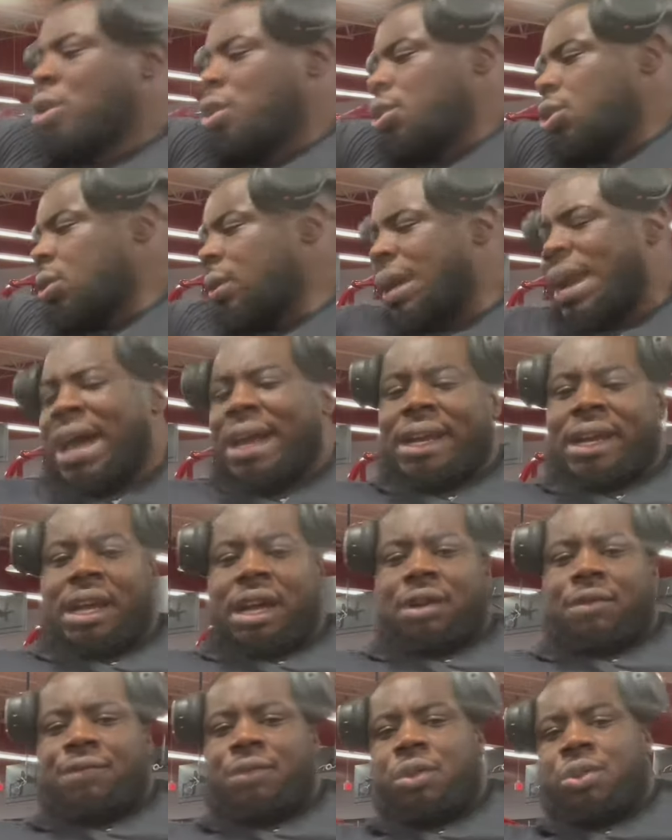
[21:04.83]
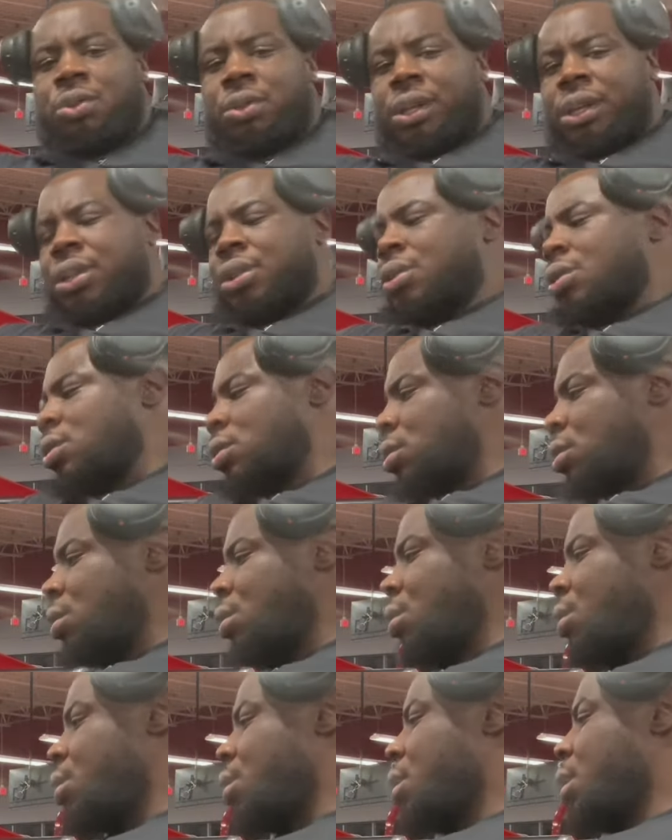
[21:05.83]
You gotta get food in you.
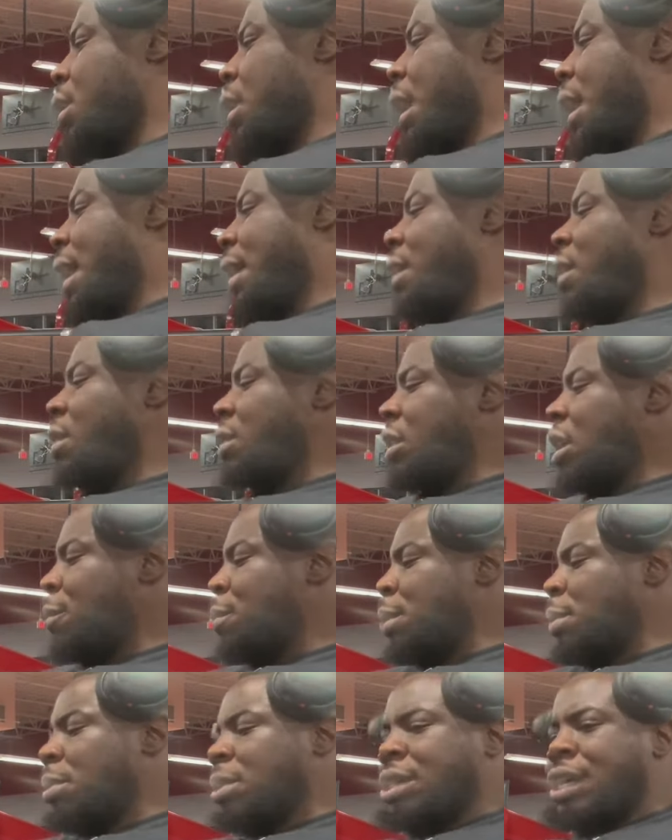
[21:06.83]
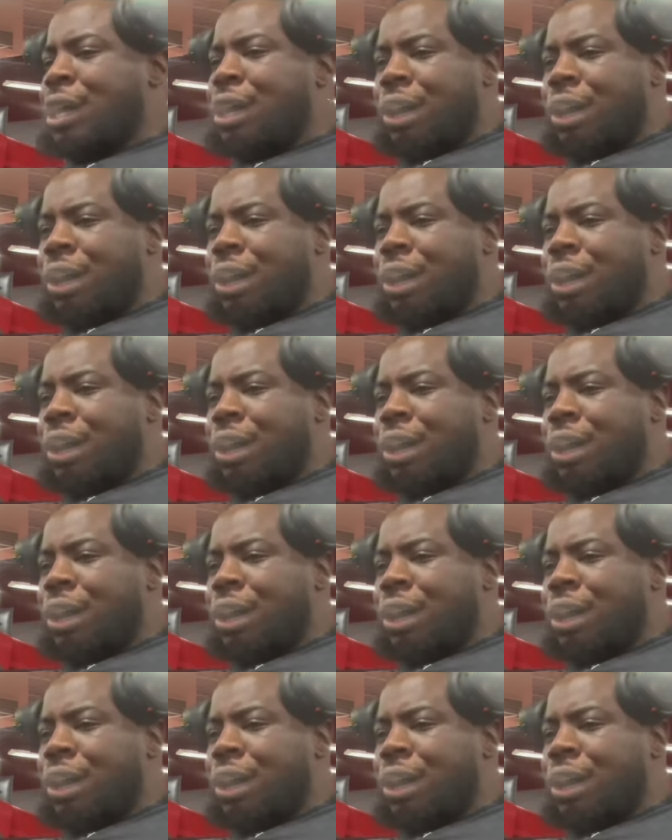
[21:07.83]
I know some people say,